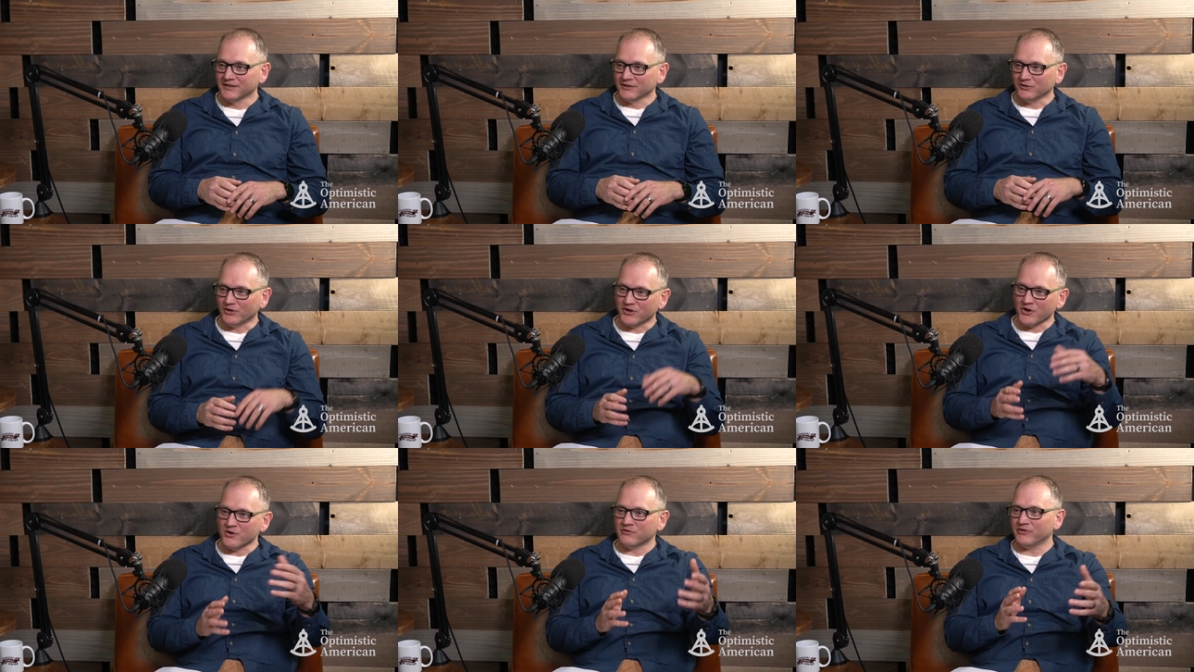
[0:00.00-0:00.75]
look
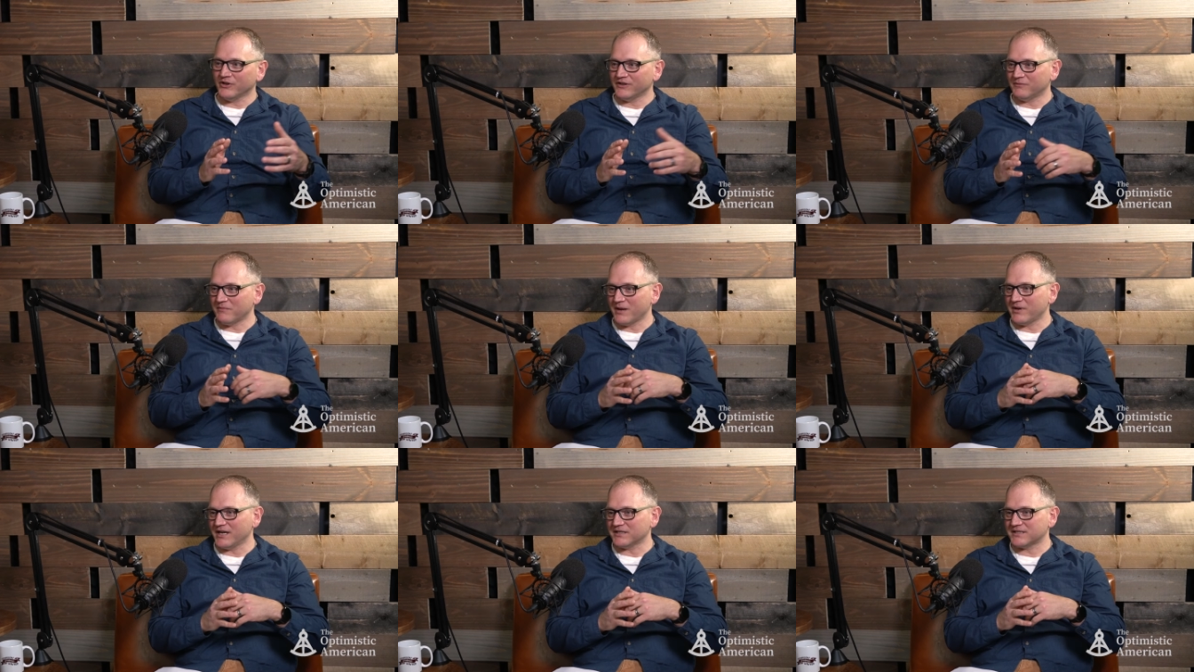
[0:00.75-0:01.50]
over and
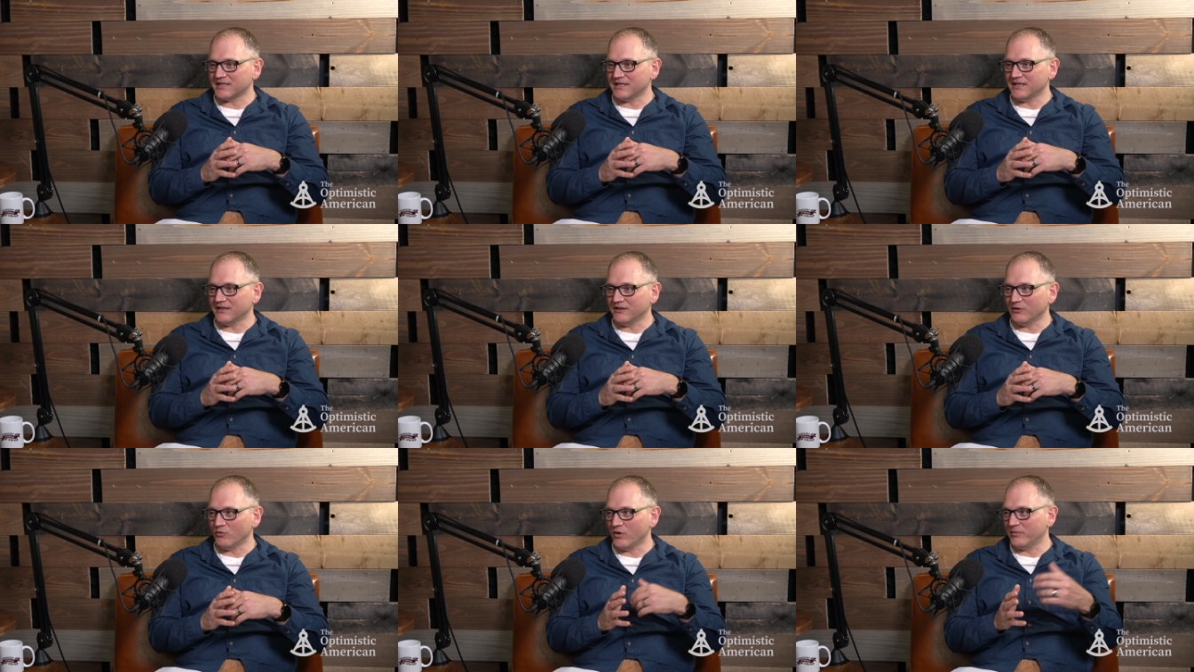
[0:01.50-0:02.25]
maybe I see a
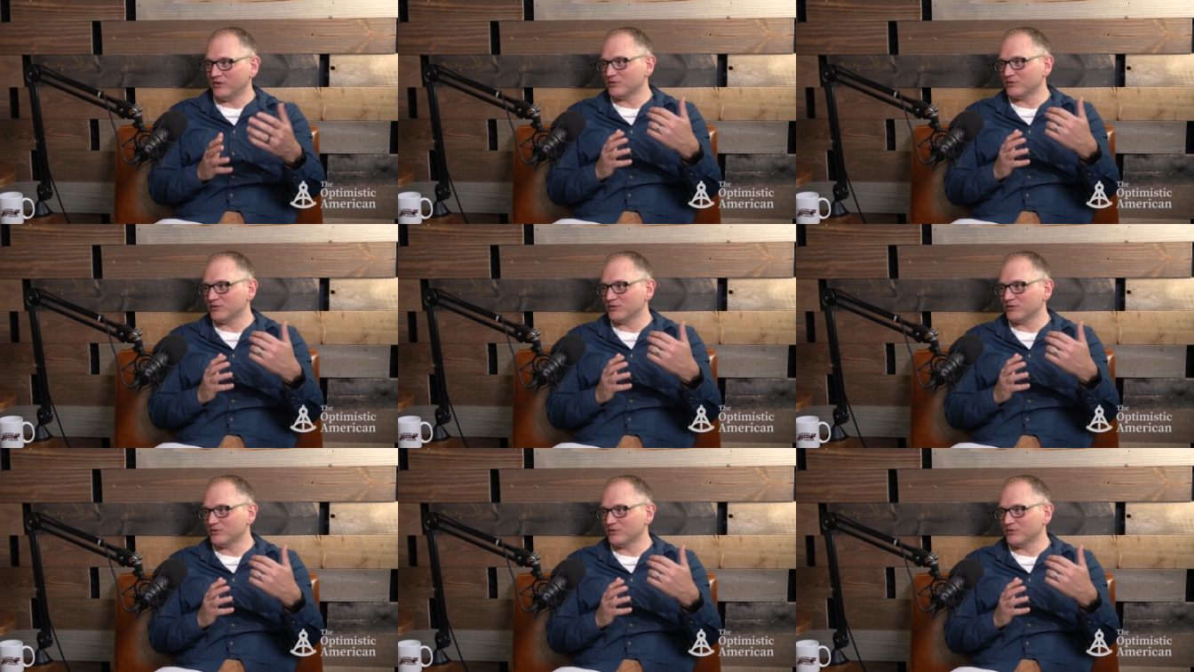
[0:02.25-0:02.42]
woman